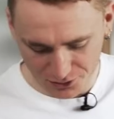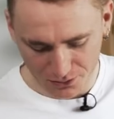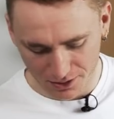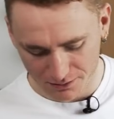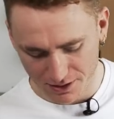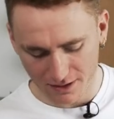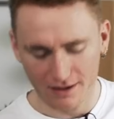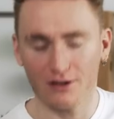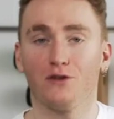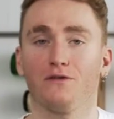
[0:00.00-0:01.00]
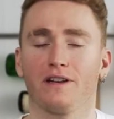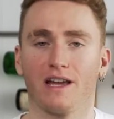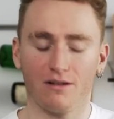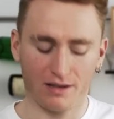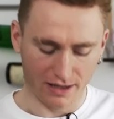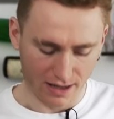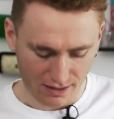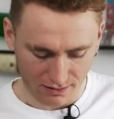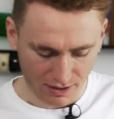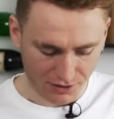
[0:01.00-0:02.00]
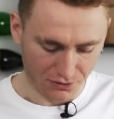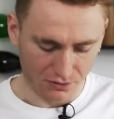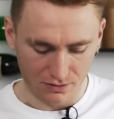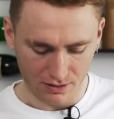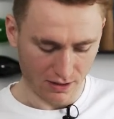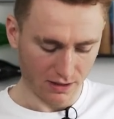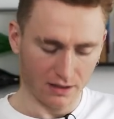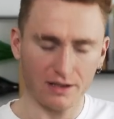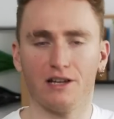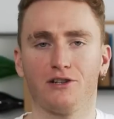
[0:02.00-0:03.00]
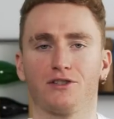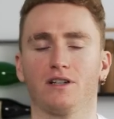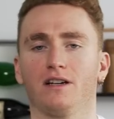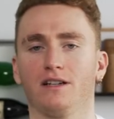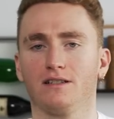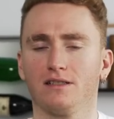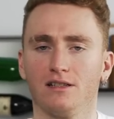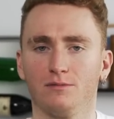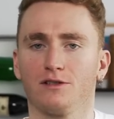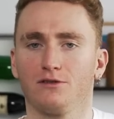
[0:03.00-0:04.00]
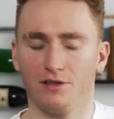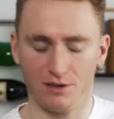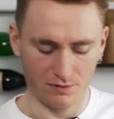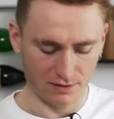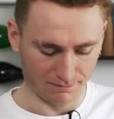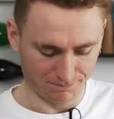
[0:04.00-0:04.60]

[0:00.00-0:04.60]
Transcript: sure you turn it over now and again and make sure each side is a little bit crispy.